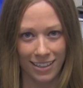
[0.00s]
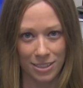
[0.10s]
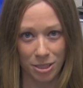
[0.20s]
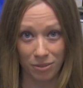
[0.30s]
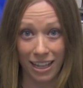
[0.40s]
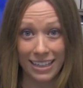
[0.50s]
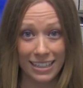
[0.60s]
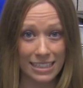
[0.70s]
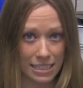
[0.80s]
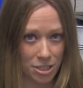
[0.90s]
So like
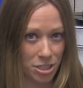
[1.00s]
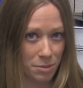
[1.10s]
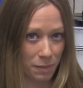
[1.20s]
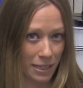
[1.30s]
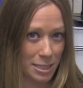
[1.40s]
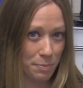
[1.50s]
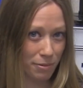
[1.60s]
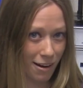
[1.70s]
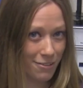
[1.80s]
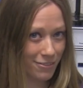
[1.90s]
conditioned place
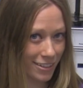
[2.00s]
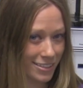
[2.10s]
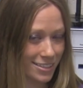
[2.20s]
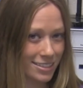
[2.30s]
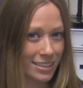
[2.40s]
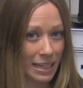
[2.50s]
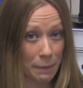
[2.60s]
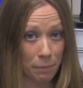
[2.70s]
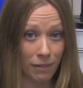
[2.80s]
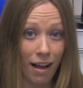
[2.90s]
preference
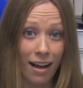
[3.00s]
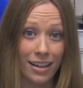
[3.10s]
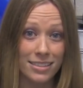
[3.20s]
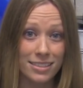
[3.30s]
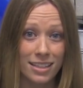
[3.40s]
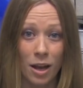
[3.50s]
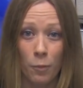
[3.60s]
implies,